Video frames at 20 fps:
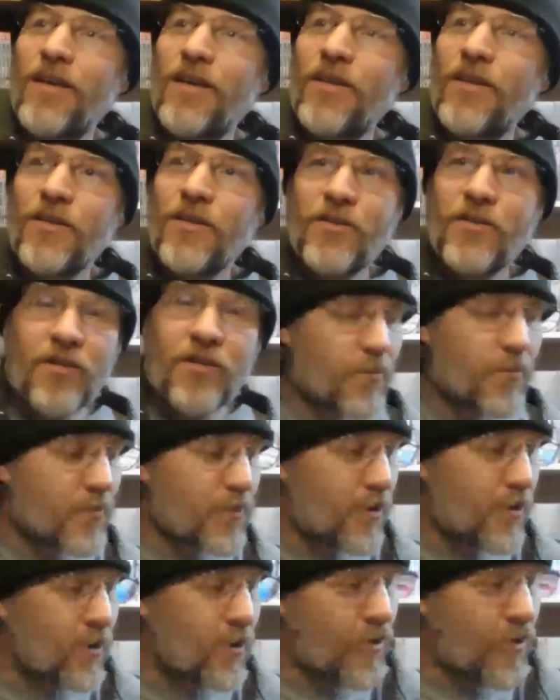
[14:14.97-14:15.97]
It's a
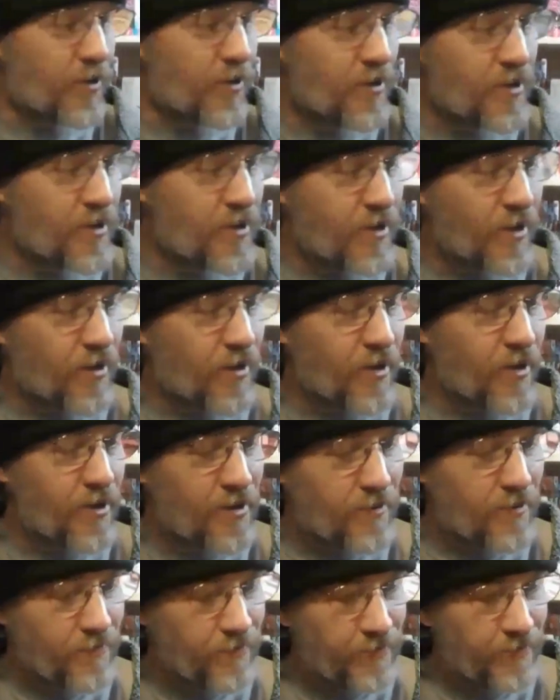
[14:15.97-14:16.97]
pretty good series.